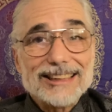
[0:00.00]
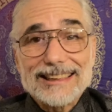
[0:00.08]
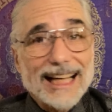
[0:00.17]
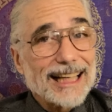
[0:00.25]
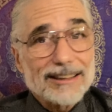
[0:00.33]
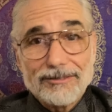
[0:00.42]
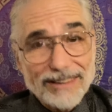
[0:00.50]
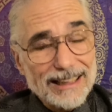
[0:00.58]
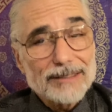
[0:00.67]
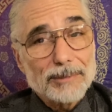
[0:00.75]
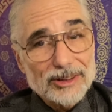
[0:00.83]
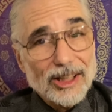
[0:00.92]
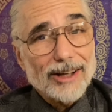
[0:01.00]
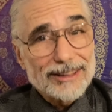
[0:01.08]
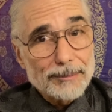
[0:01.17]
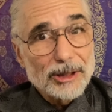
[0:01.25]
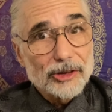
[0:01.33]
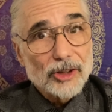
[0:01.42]
I had a very bizarre
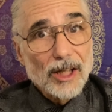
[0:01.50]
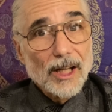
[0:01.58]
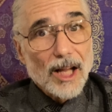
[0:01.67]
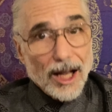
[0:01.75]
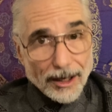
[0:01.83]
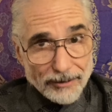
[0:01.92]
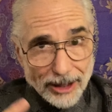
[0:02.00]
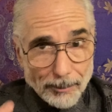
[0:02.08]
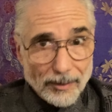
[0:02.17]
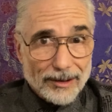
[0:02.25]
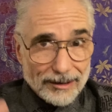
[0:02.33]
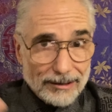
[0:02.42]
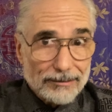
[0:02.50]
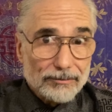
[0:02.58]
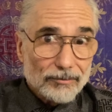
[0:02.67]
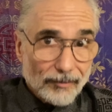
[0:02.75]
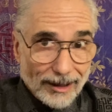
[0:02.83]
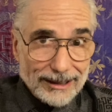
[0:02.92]
image of him
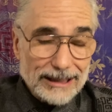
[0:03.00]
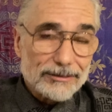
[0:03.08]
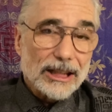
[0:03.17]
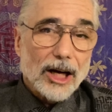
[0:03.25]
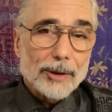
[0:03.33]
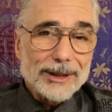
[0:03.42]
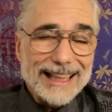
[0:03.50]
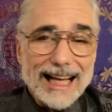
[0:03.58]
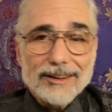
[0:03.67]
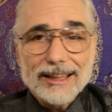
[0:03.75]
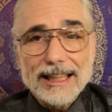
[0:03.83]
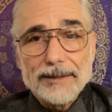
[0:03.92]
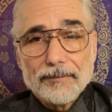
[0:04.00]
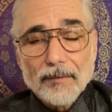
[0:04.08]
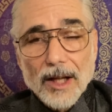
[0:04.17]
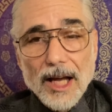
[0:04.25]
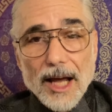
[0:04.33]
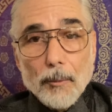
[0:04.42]
leaving our reality,
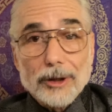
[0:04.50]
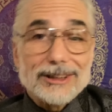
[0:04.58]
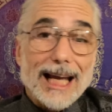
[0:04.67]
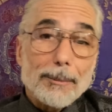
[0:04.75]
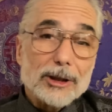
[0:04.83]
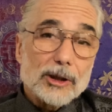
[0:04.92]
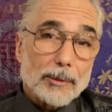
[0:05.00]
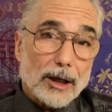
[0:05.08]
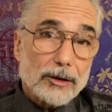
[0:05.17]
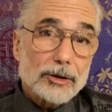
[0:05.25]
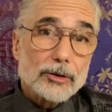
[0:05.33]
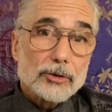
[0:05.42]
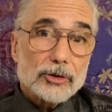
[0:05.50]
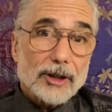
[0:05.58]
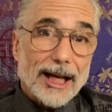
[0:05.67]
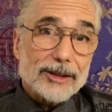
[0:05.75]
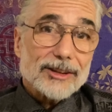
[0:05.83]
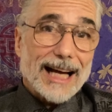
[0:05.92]
which gave me some clues
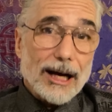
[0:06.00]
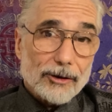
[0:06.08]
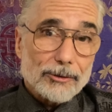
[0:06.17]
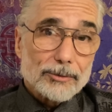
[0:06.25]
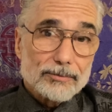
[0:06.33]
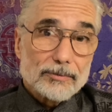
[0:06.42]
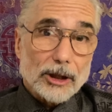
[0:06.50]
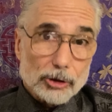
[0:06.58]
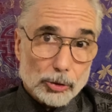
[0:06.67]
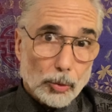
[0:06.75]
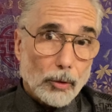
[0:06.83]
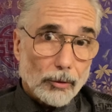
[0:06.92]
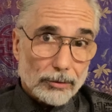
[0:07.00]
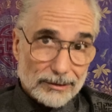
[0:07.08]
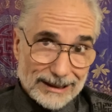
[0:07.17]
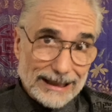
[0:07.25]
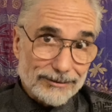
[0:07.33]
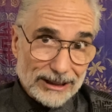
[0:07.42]
as to how to control
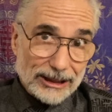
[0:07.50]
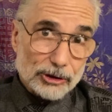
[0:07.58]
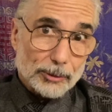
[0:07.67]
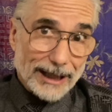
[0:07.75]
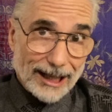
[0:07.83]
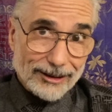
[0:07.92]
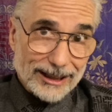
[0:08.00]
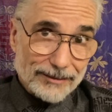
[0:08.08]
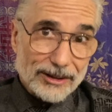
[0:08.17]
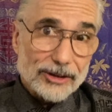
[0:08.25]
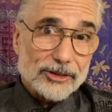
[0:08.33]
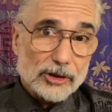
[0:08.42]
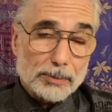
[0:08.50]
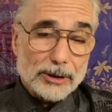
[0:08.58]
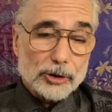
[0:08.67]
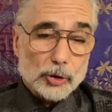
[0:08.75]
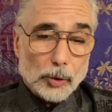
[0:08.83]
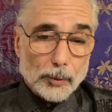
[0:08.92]
leaving this reality if there's a
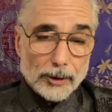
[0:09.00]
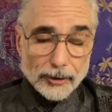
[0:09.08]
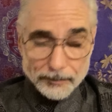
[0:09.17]
spiritual world.